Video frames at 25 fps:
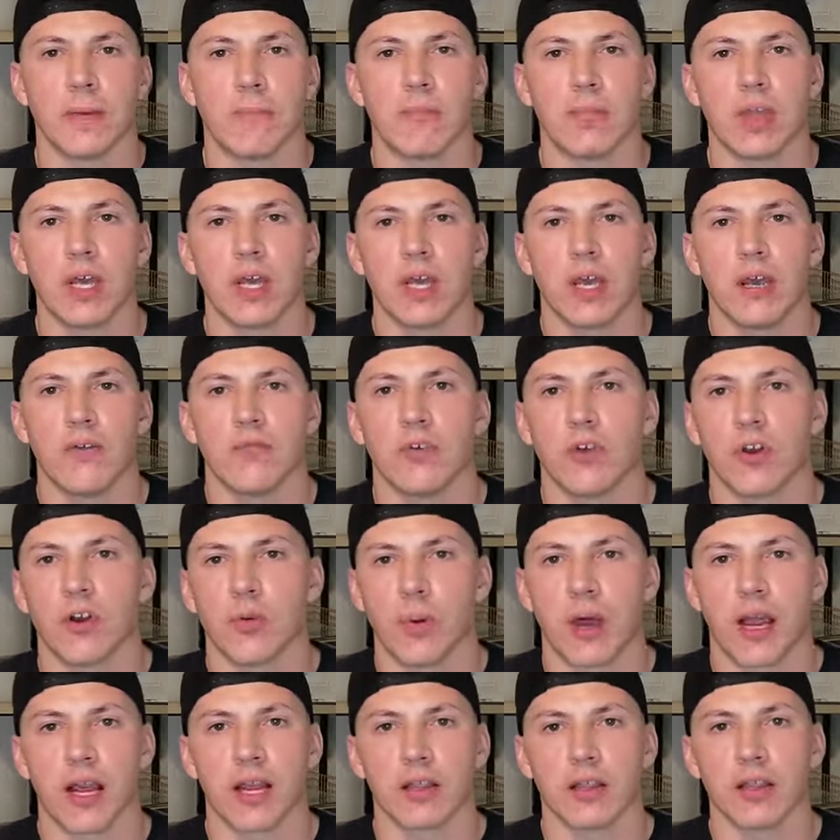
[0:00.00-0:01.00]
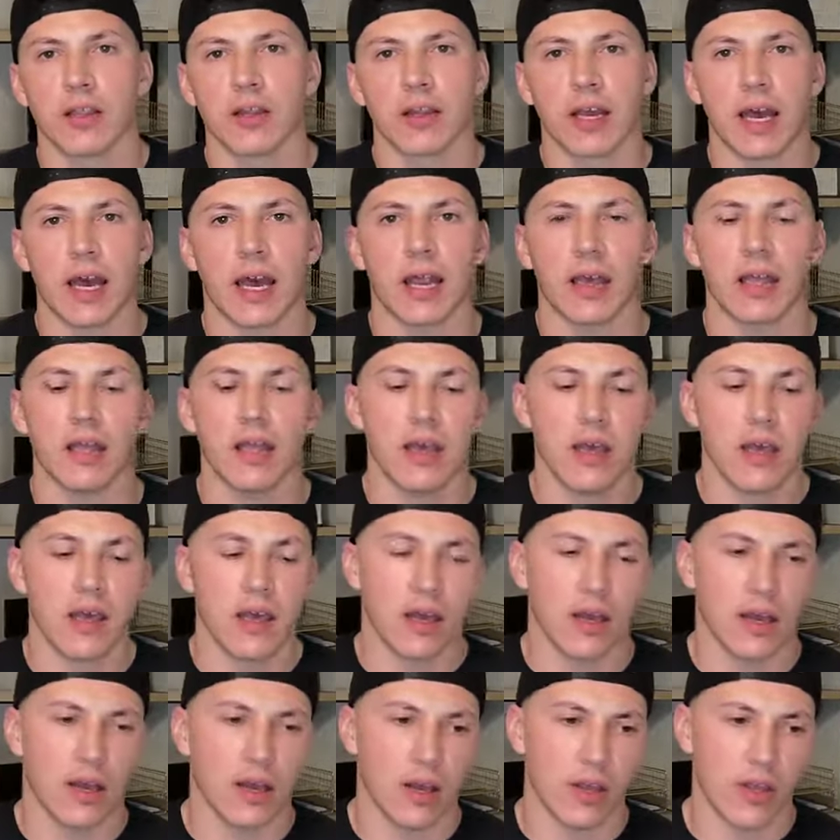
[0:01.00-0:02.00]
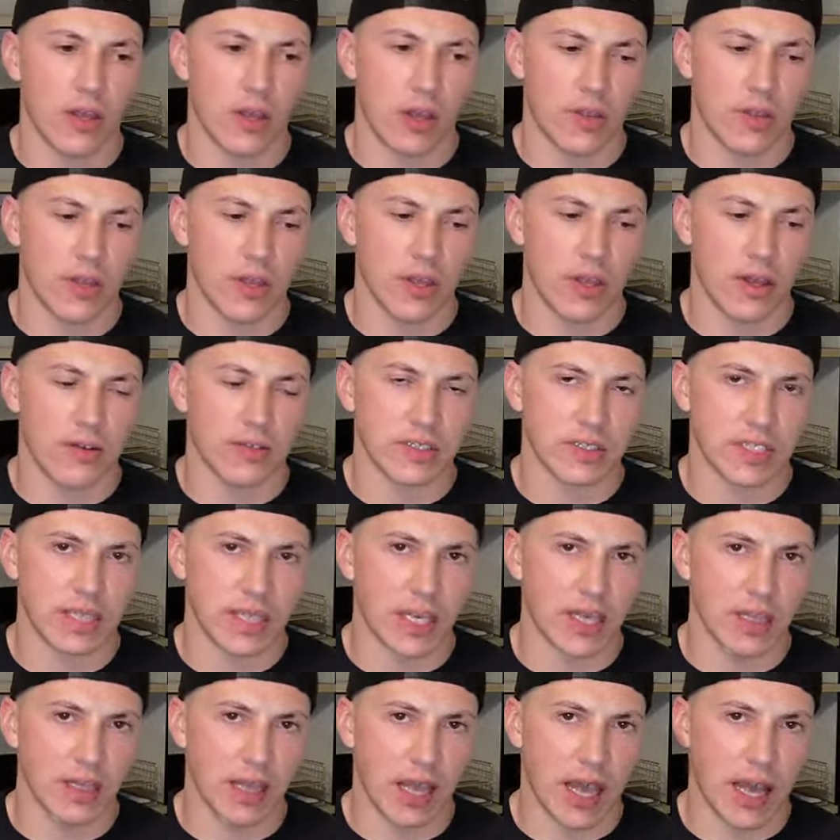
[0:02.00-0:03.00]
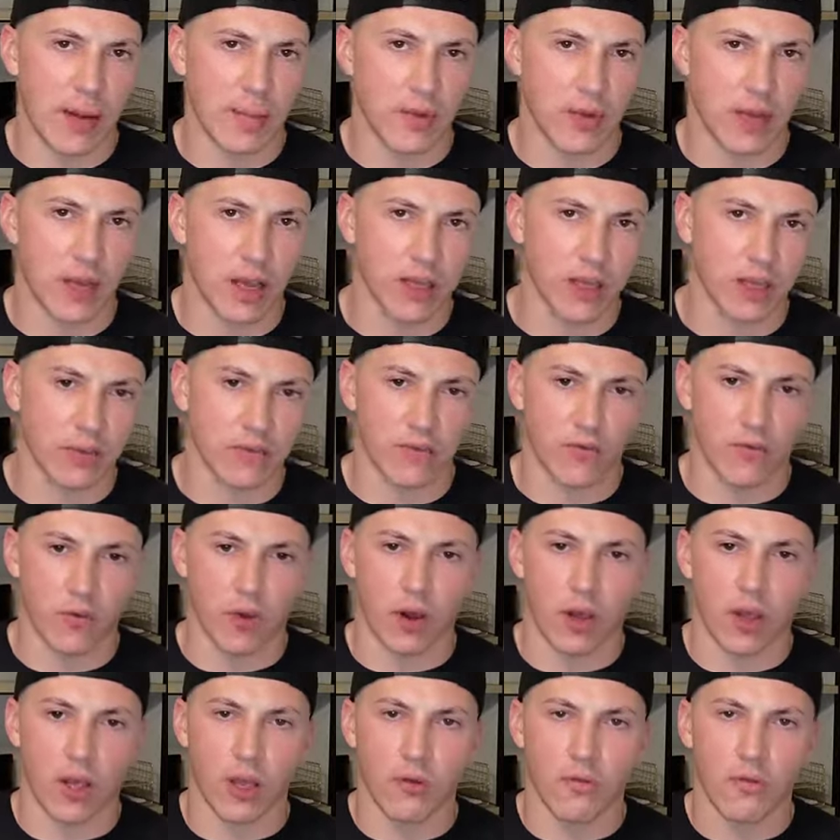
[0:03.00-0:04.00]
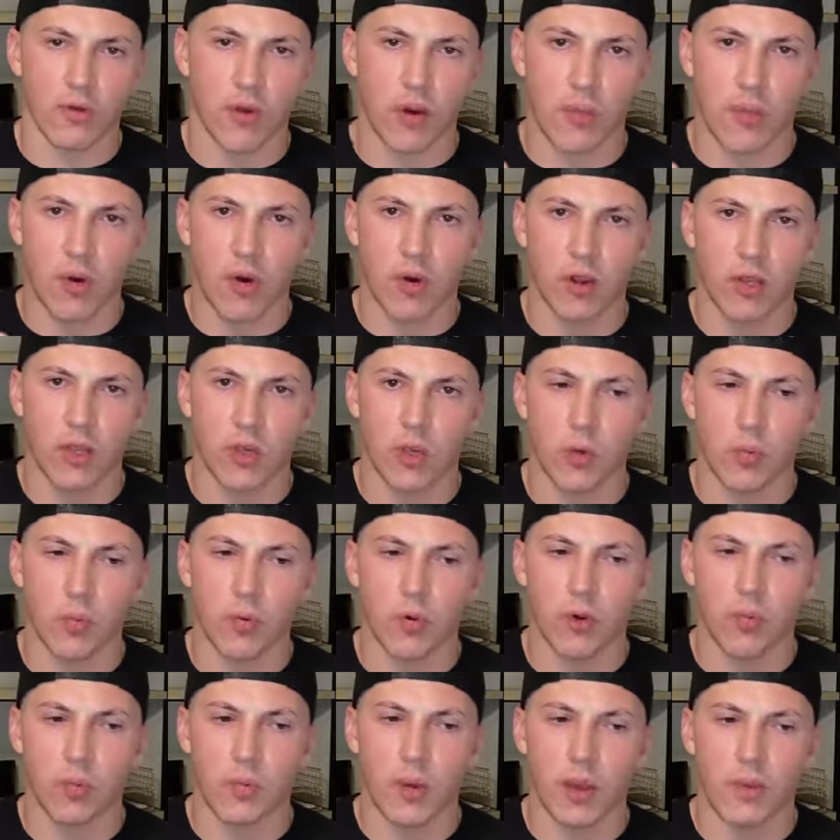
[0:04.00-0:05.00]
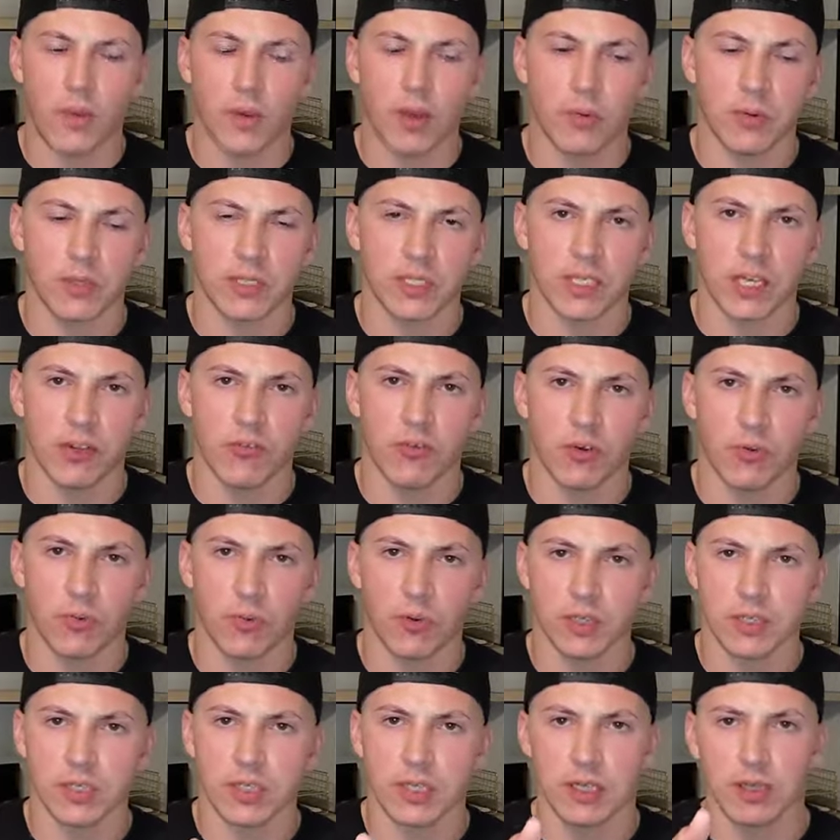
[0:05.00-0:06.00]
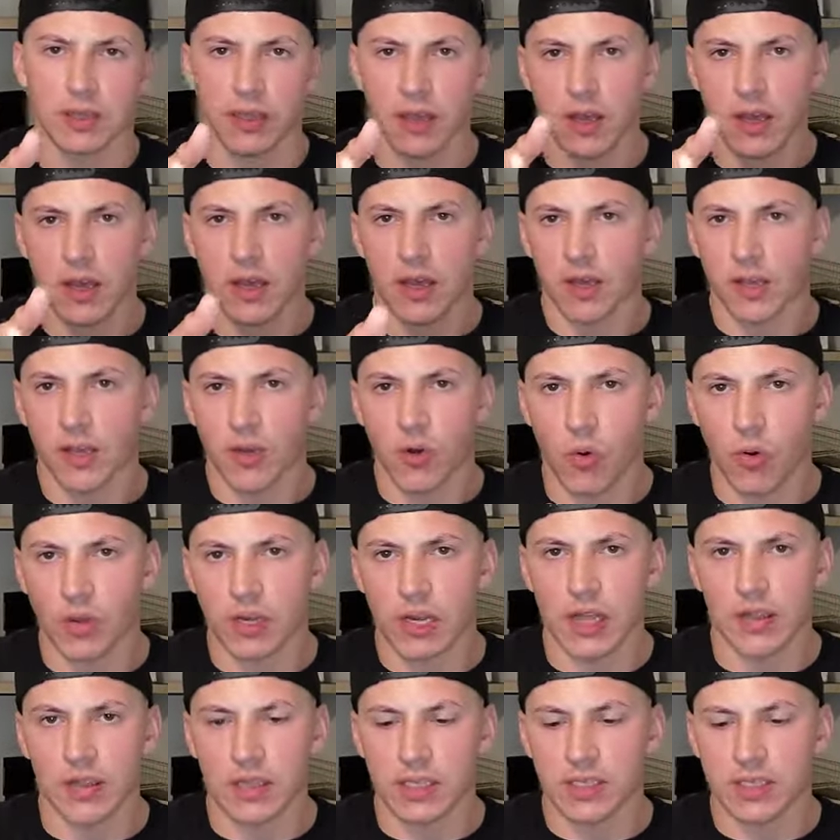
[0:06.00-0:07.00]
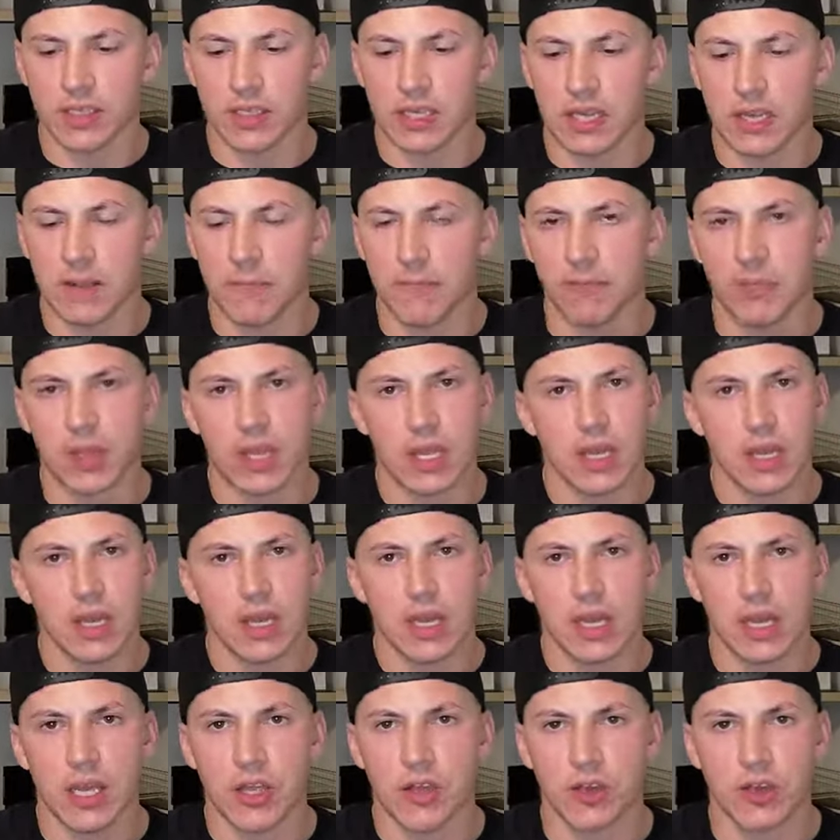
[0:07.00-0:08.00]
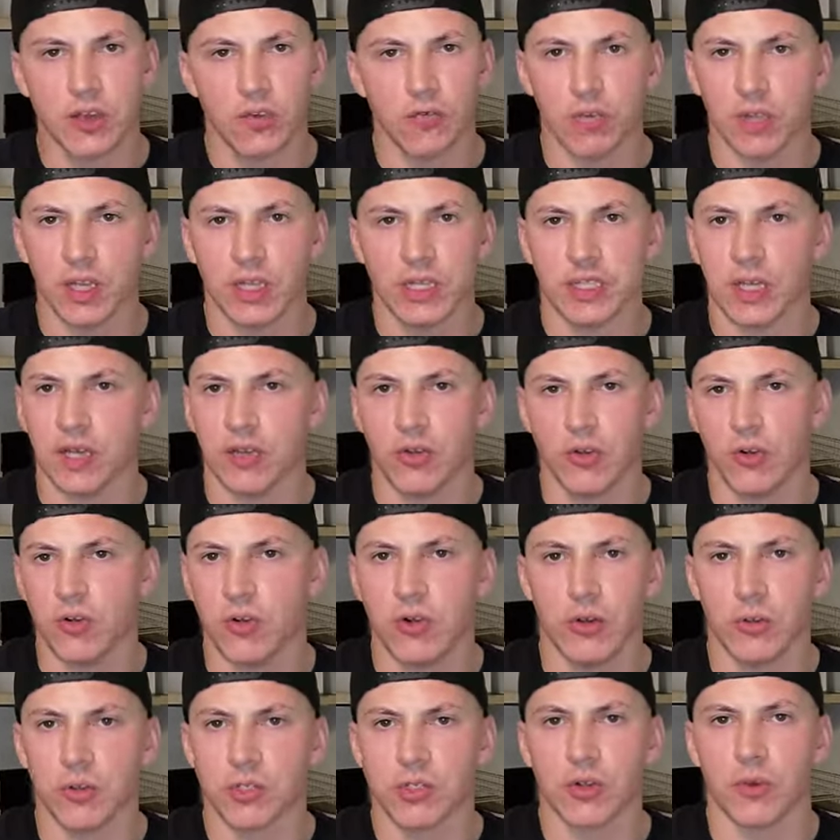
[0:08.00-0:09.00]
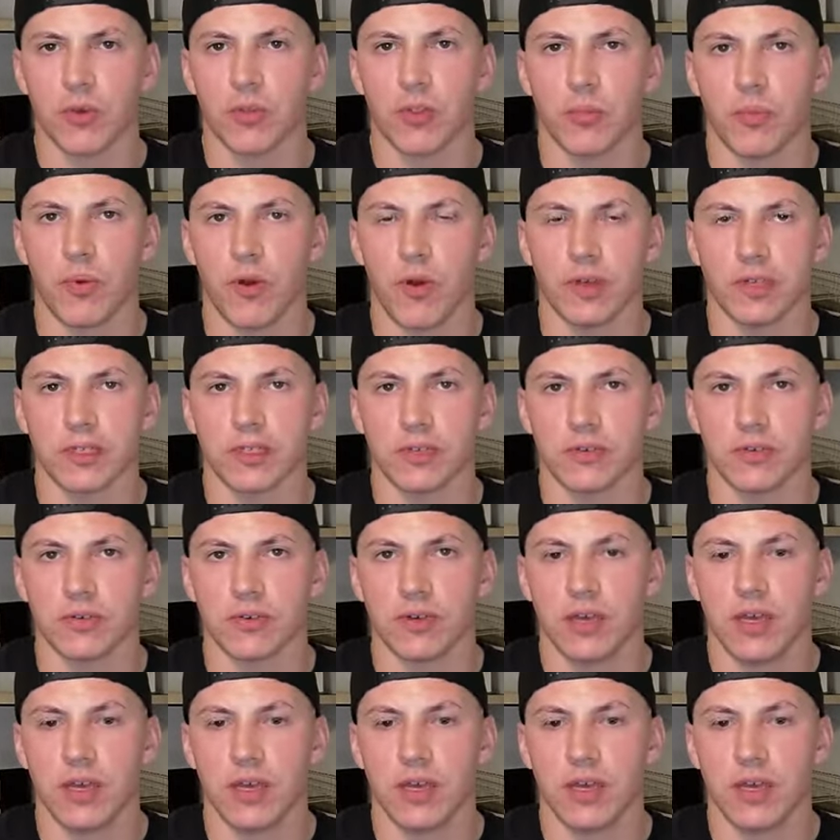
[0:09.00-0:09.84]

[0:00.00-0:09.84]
If you go back and look at it, uh, I think you have CeeDee Lamb cutting in front of Amari Cooper, or maybe it was Cedric Wilson going down the seam, and you couldn't really tell who he was throwing the ball to.